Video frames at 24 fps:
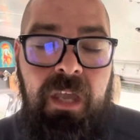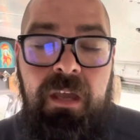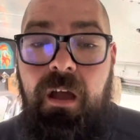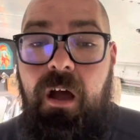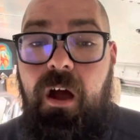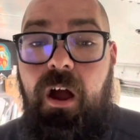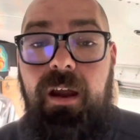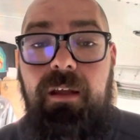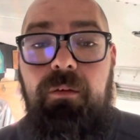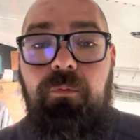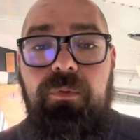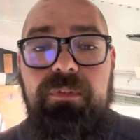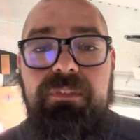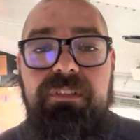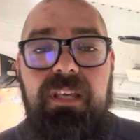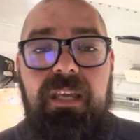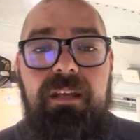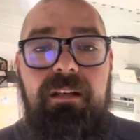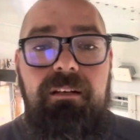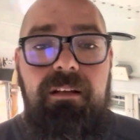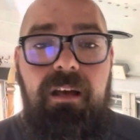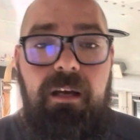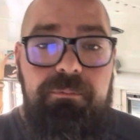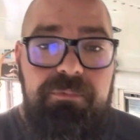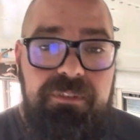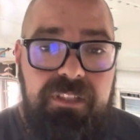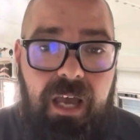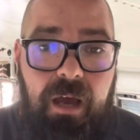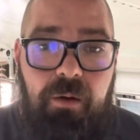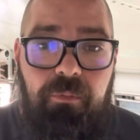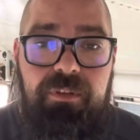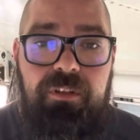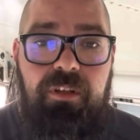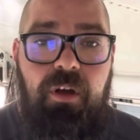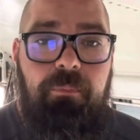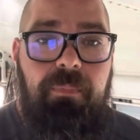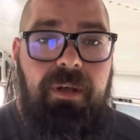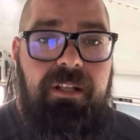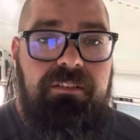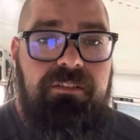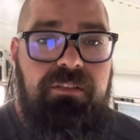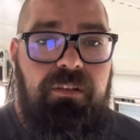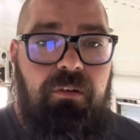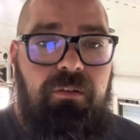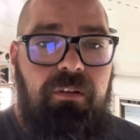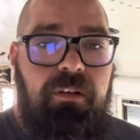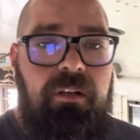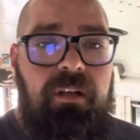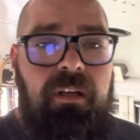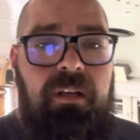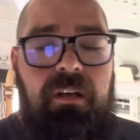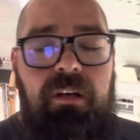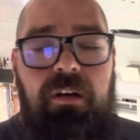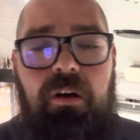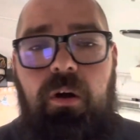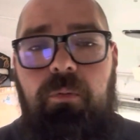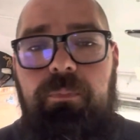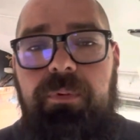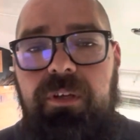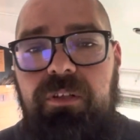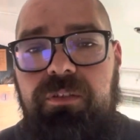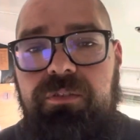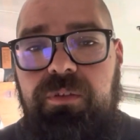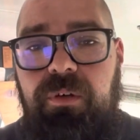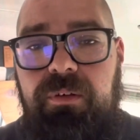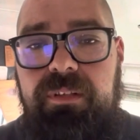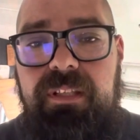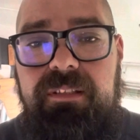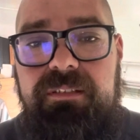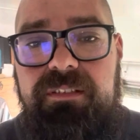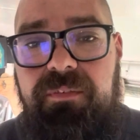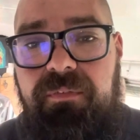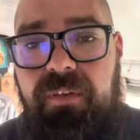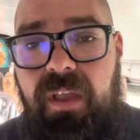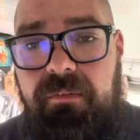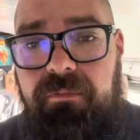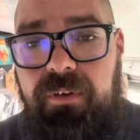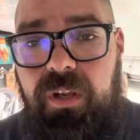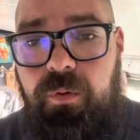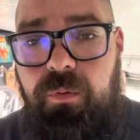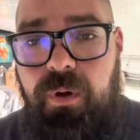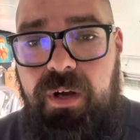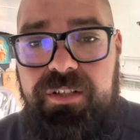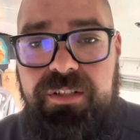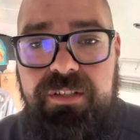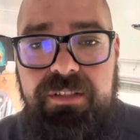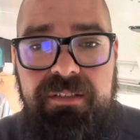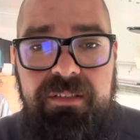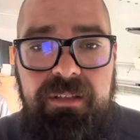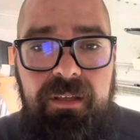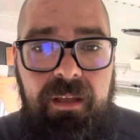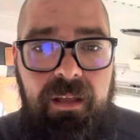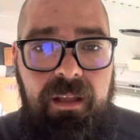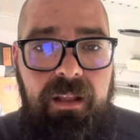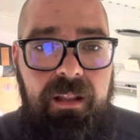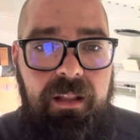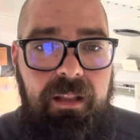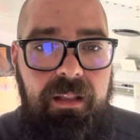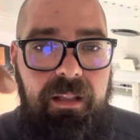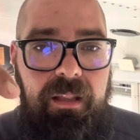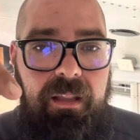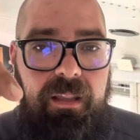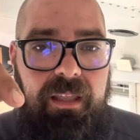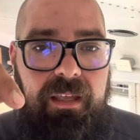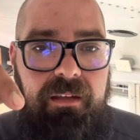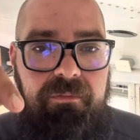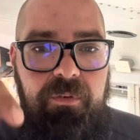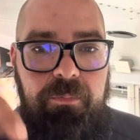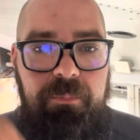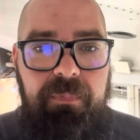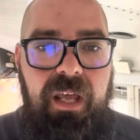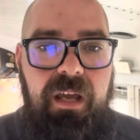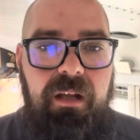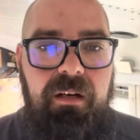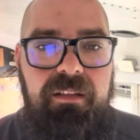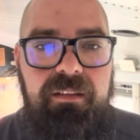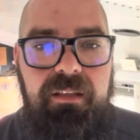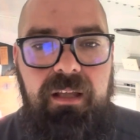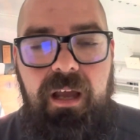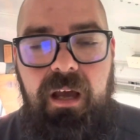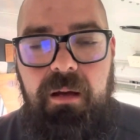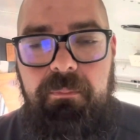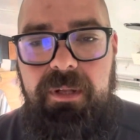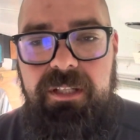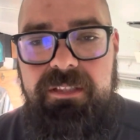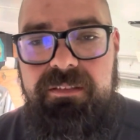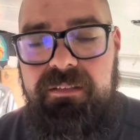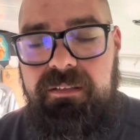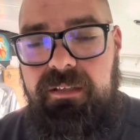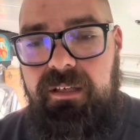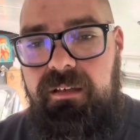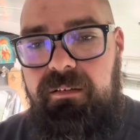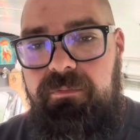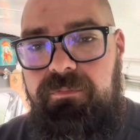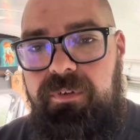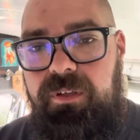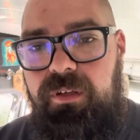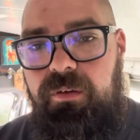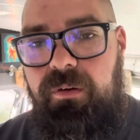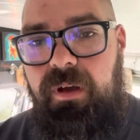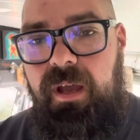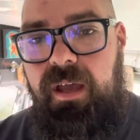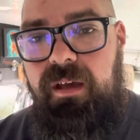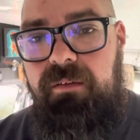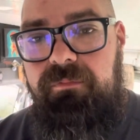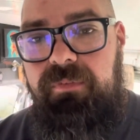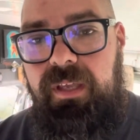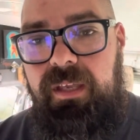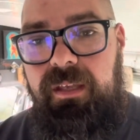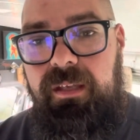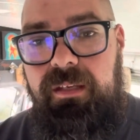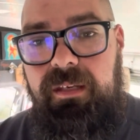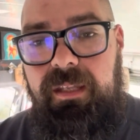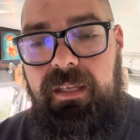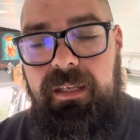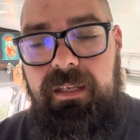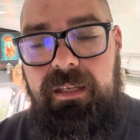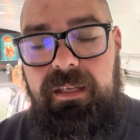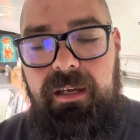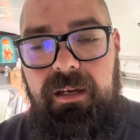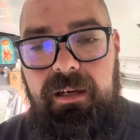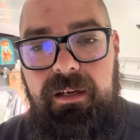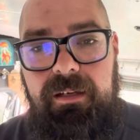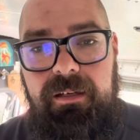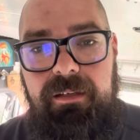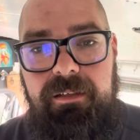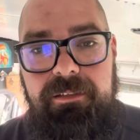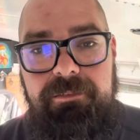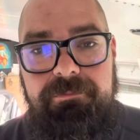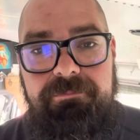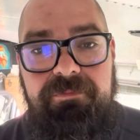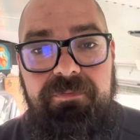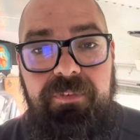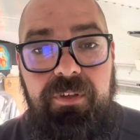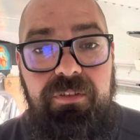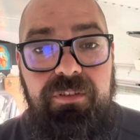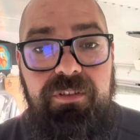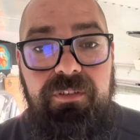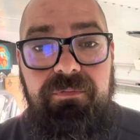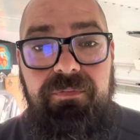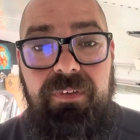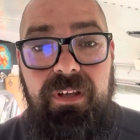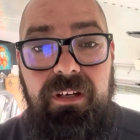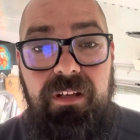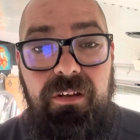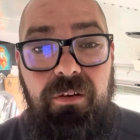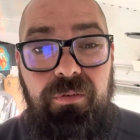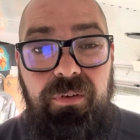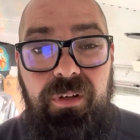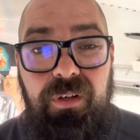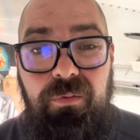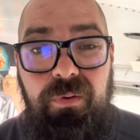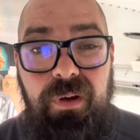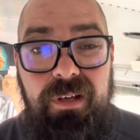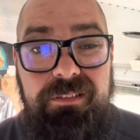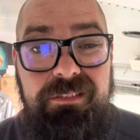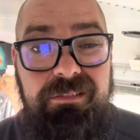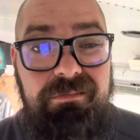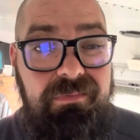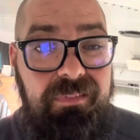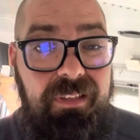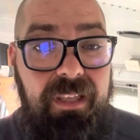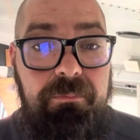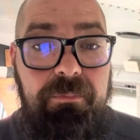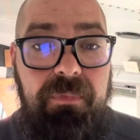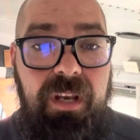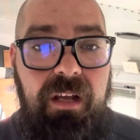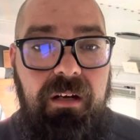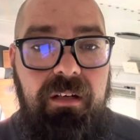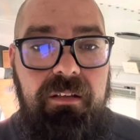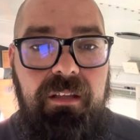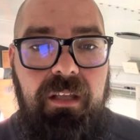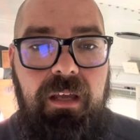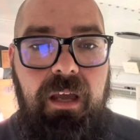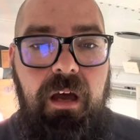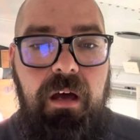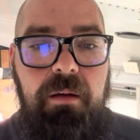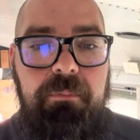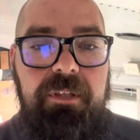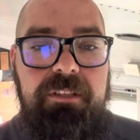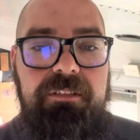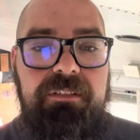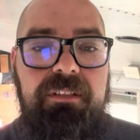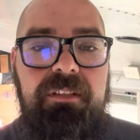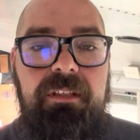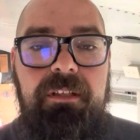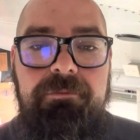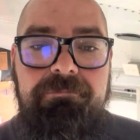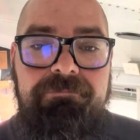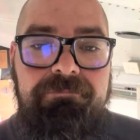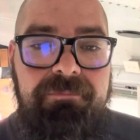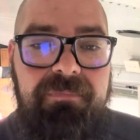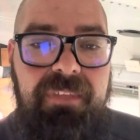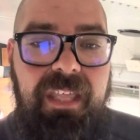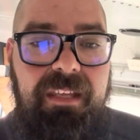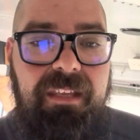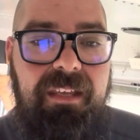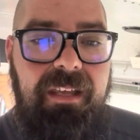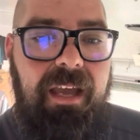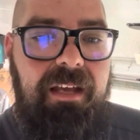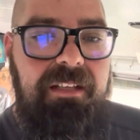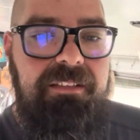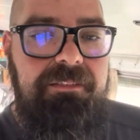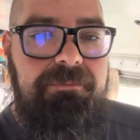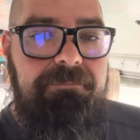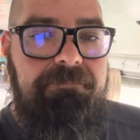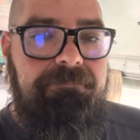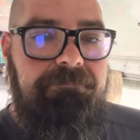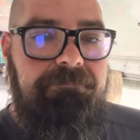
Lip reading: All right, once again, I'm Scott with Nomad Solar. Hope you enjoyed this. If you have any questions, leave them down in the comments. If you have any future video requests, leave them down in the comments. Thank you, guys.